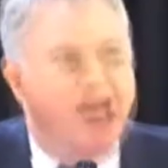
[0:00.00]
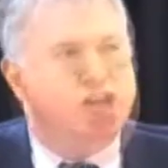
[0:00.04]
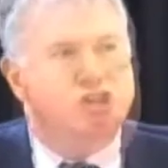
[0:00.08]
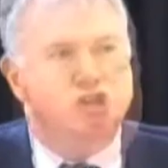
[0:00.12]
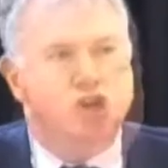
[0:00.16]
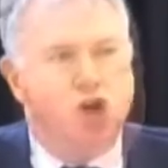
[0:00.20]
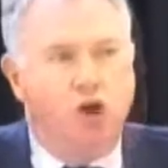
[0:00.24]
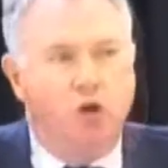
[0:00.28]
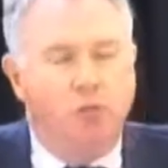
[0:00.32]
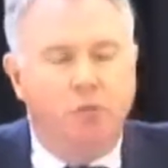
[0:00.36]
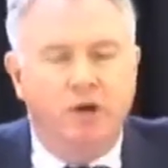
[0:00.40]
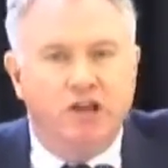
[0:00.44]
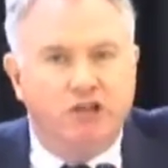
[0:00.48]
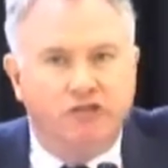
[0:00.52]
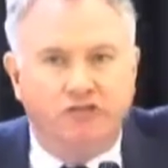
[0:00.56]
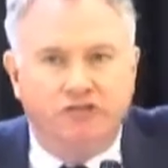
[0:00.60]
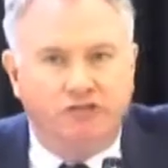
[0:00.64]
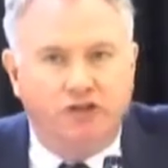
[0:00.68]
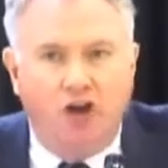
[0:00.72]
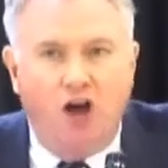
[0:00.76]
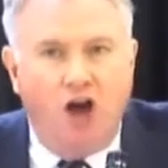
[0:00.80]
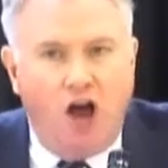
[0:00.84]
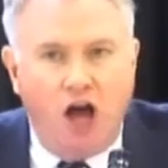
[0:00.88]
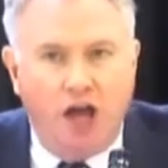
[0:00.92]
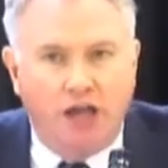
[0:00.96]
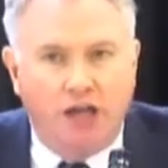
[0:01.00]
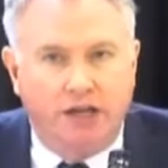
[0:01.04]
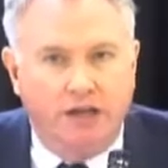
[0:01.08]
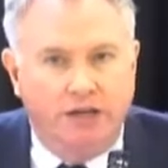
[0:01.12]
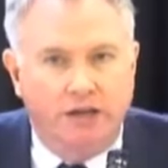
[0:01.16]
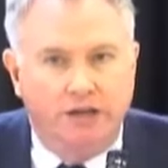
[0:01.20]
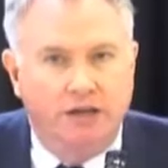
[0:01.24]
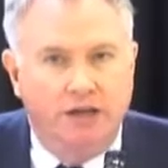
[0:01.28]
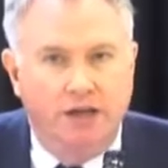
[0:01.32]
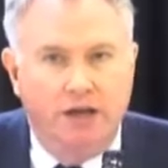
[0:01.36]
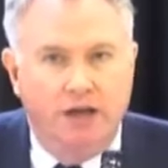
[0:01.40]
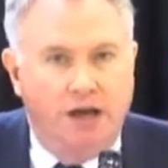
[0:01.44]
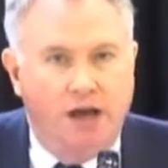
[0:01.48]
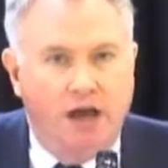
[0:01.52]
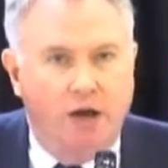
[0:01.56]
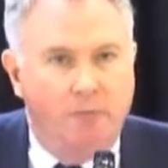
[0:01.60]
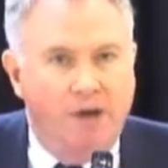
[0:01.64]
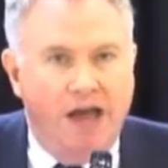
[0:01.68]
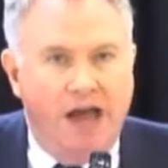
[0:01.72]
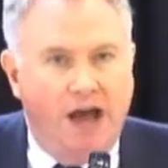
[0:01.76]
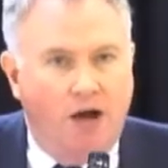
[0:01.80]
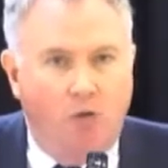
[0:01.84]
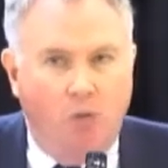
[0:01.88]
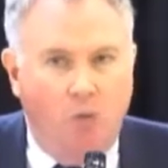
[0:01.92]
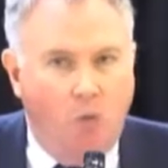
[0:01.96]
Nobody's talking
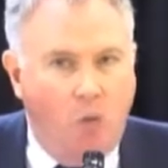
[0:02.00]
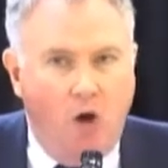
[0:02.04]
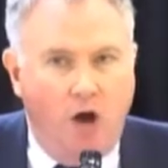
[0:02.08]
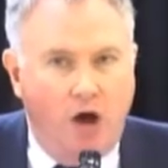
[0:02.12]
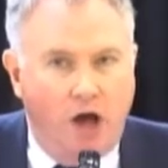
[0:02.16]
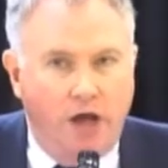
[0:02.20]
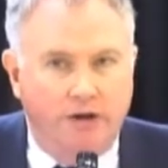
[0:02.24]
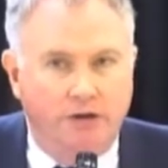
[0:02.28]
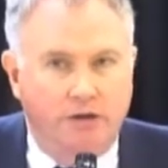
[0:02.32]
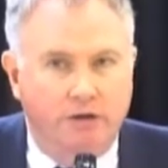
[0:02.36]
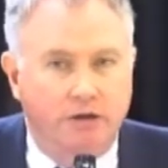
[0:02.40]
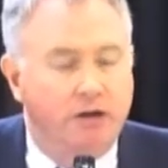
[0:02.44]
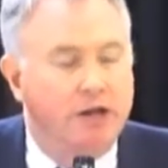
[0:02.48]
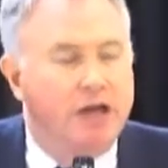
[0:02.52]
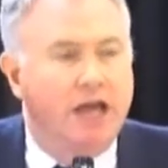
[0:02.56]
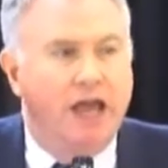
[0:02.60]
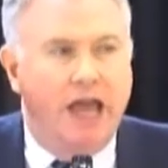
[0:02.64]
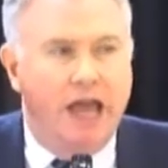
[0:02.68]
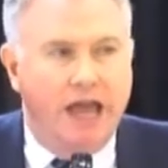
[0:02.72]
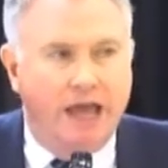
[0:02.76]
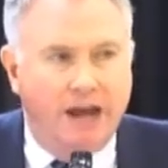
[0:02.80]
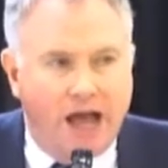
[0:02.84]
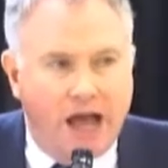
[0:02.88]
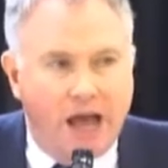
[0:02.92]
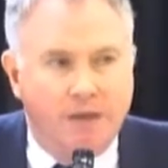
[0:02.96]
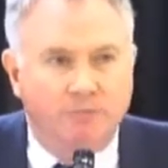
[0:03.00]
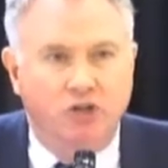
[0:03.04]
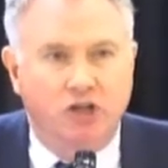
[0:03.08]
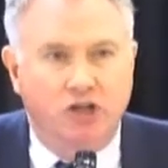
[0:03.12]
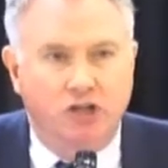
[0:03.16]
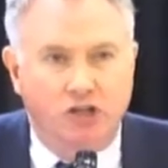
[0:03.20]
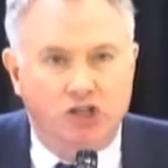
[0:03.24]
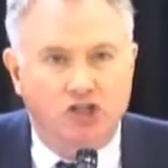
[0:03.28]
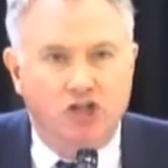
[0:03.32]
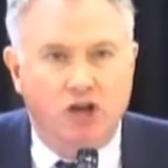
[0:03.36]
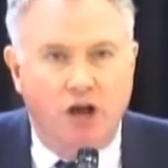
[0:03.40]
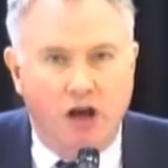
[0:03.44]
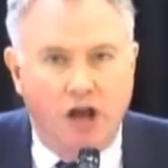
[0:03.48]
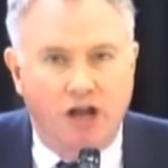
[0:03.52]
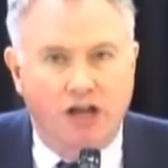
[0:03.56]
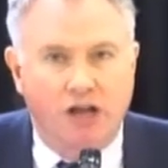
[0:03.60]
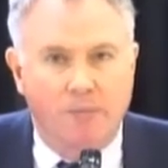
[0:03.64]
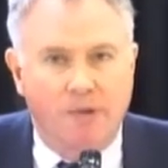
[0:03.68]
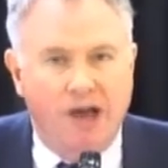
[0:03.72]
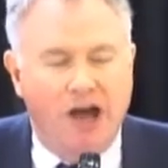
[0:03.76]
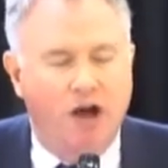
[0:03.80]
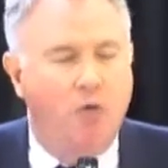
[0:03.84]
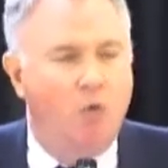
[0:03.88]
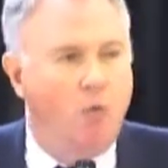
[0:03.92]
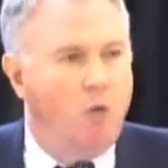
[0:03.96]
about water, and I'm going to talk
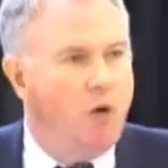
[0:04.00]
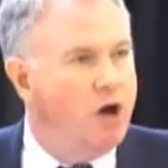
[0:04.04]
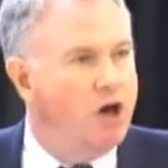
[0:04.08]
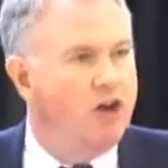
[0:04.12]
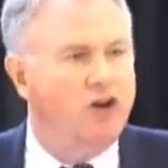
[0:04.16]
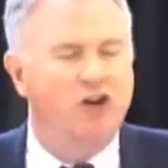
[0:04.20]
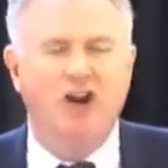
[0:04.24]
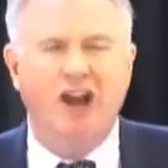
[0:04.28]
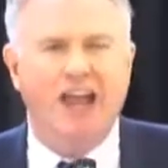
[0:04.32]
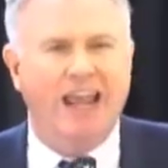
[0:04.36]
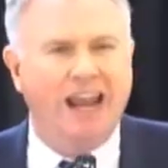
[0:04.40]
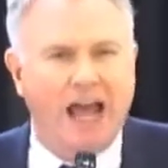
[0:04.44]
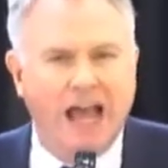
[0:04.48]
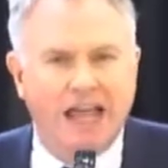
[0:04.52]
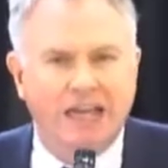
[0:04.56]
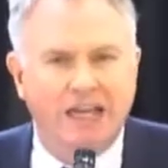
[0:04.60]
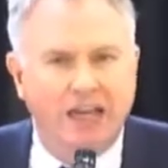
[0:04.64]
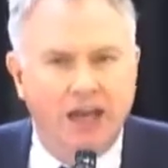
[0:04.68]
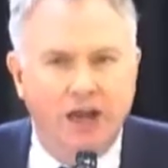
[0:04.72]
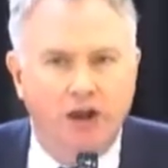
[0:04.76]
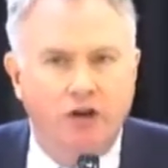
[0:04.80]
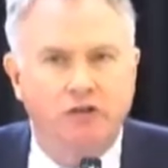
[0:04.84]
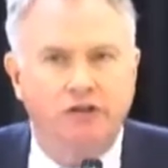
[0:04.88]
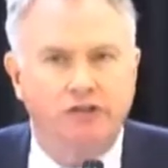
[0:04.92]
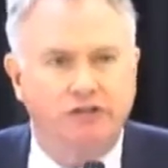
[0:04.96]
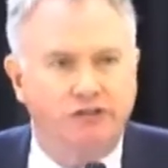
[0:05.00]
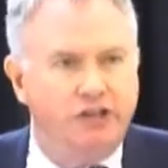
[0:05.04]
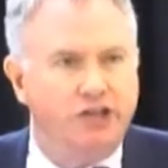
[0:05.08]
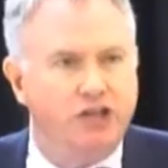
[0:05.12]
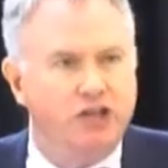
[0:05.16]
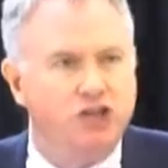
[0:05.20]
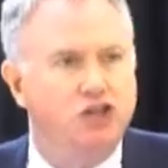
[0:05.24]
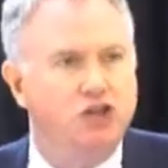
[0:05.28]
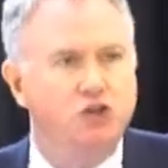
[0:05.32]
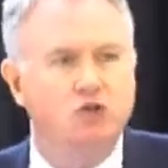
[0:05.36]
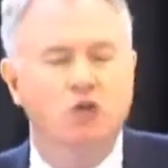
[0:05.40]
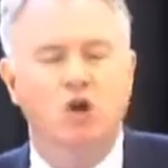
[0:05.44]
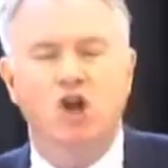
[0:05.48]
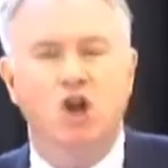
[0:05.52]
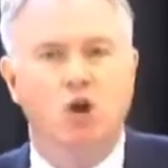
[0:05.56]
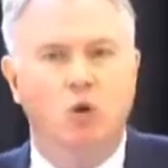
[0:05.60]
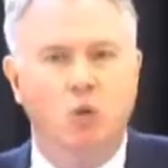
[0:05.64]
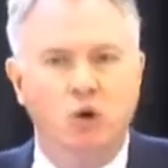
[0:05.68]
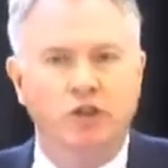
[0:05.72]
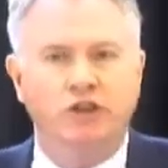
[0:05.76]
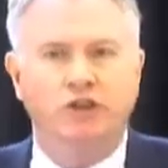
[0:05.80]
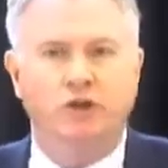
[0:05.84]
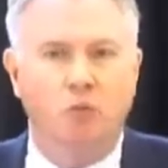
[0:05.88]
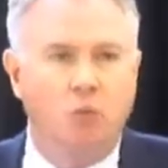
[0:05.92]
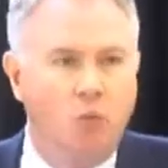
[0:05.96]
about water, and I guarantee you
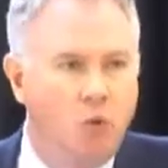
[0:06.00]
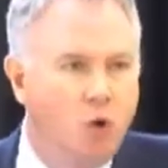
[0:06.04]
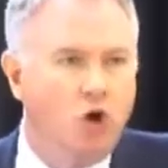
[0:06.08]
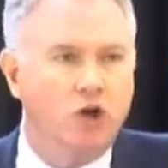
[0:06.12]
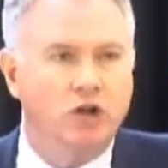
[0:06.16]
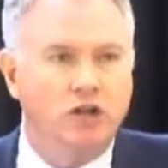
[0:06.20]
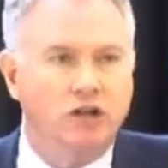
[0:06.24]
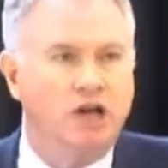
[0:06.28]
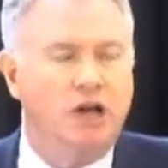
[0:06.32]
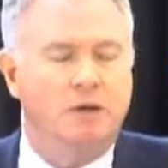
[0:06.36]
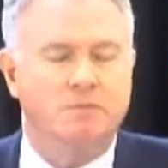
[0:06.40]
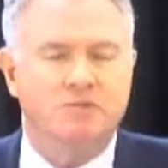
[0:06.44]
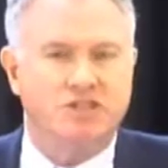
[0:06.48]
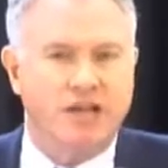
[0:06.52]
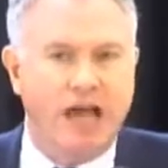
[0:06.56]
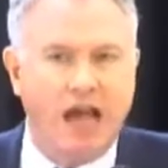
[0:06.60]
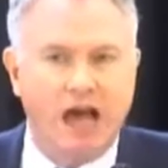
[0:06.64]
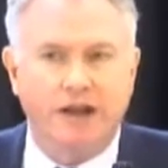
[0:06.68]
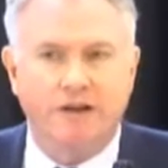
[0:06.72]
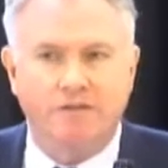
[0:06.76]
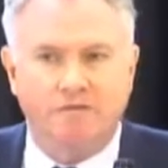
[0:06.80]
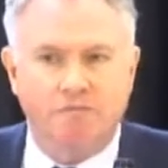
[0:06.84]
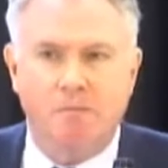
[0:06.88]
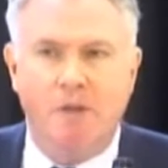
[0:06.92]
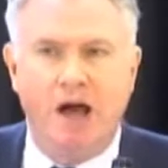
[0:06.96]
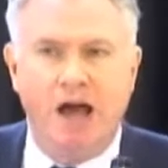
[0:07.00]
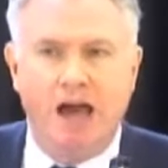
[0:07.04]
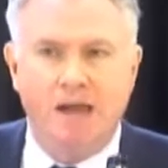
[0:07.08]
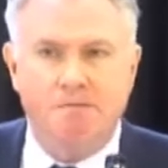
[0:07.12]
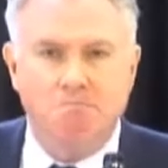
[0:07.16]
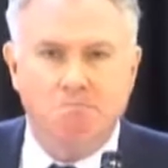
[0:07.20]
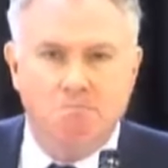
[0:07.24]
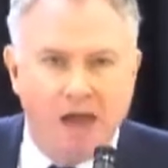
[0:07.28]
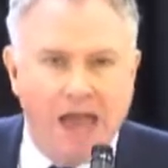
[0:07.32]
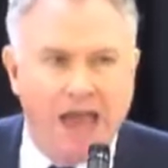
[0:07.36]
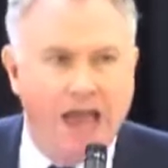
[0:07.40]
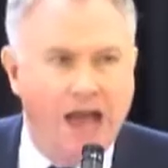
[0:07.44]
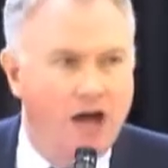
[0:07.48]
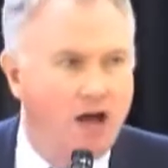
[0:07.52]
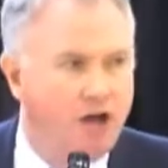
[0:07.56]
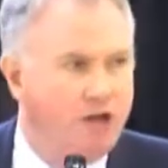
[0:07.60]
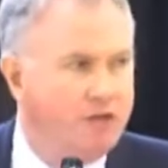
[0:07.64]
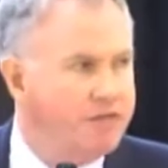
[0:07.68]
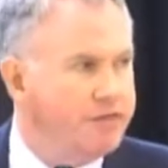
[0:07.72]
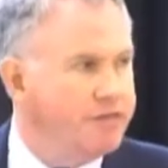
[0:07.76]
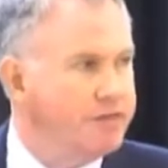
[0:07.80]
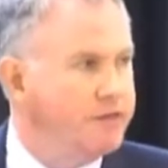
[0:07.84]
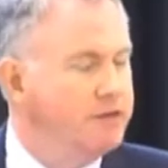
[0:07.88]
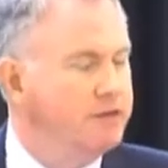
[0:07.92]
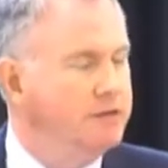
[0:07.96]
when the word comes out of my
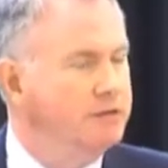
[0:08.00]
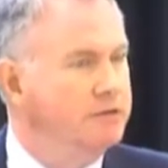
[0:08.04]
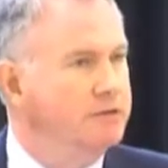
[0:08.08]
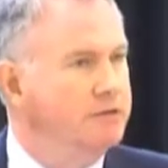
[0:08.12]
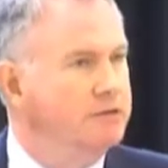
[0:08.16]
mouth,